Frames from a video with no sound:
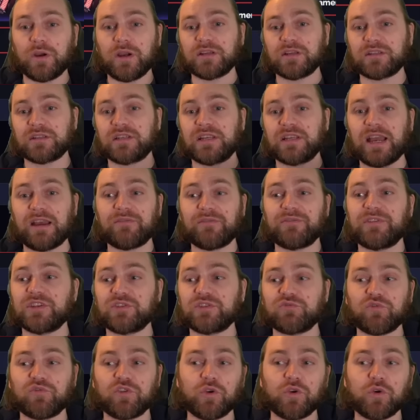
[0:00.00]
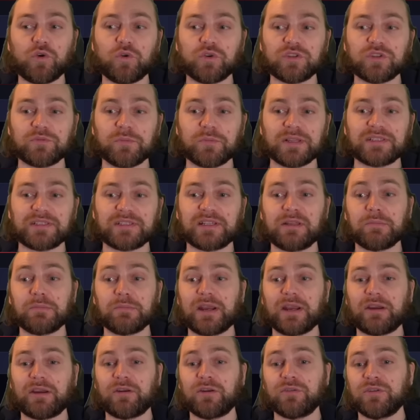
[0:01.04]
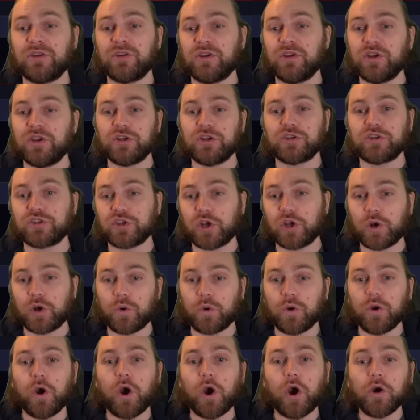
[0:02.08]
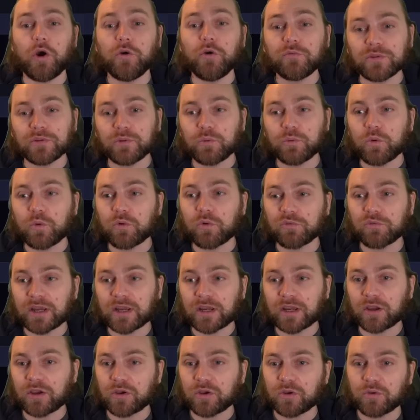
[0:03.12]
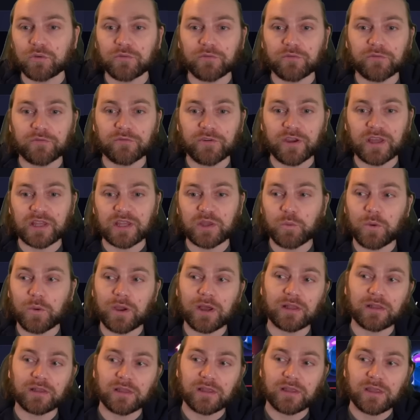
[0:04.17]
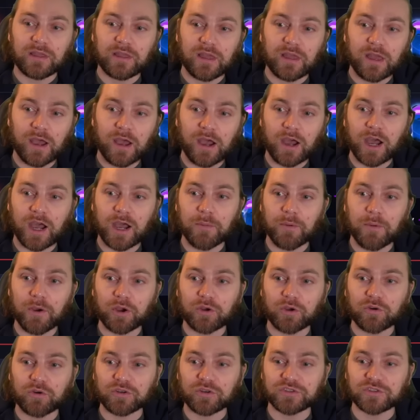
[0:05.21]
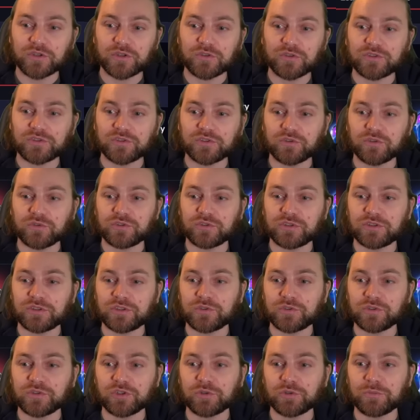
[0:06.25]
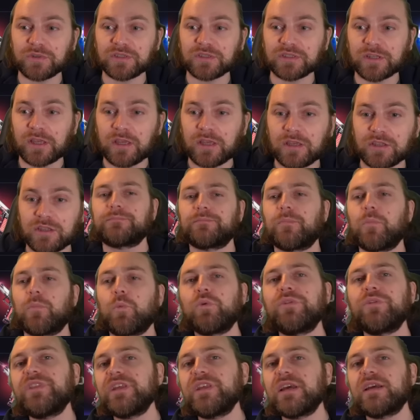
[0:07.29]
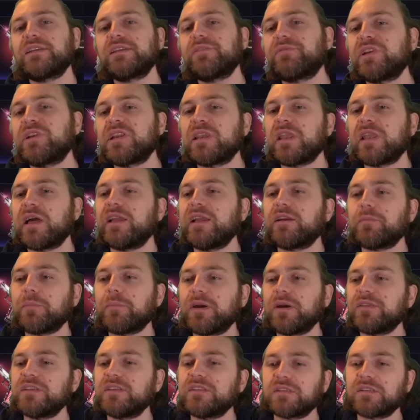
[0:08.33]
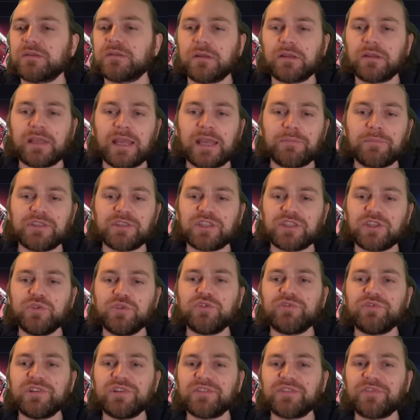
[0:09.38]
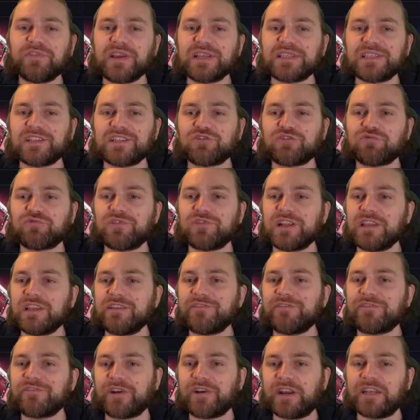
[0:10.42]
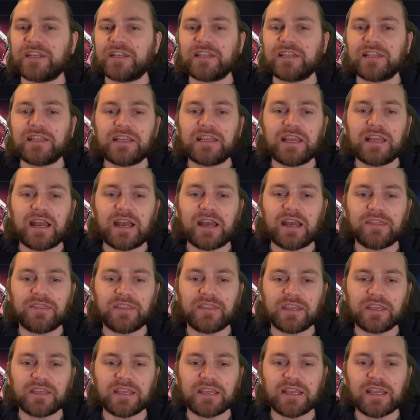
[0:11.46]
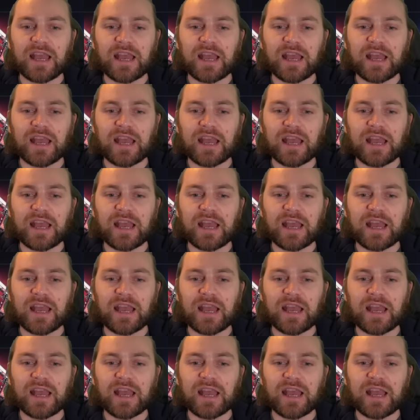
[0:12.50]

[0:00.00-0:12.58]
actually have this run automatically in the background. So hopefully we'll rank fairly well um, across those two, two tournaments. So one thing I definitely like about this game is the user interface is really friendly. I think it,